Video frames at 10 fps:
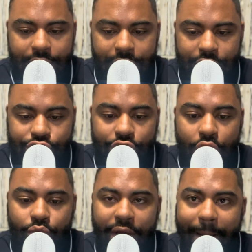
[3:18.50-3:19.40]

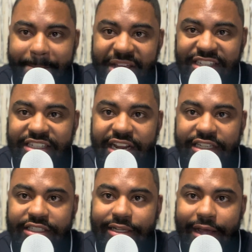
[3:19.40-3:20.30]
So a
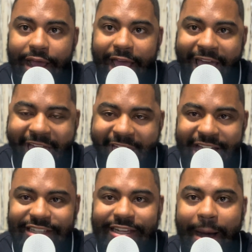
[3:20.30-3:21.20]
business
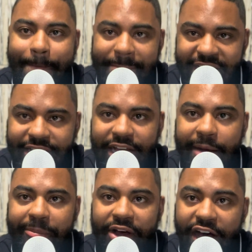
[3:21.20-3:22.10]
has a
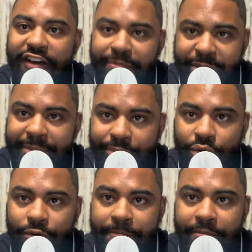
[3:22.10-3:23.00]
makeup of
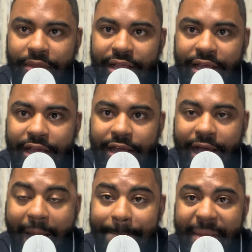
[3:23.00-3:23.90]
people,
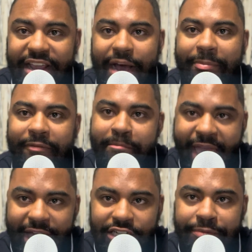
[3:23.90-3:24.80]
a makeup of
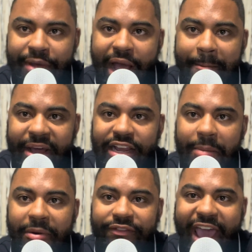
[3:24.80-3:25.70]
management, a
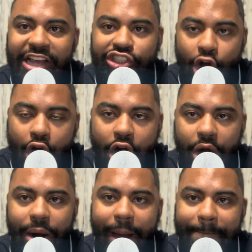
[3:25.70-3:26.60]
makeup of
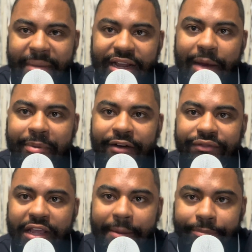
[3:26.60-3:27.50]
HR, a makeup of
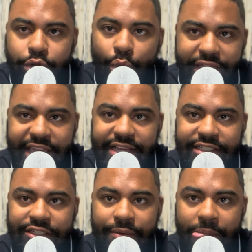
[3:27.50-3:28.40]
the
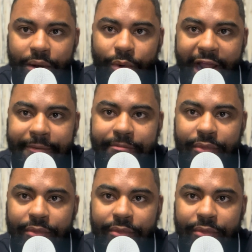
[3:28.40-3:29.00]
employees, right?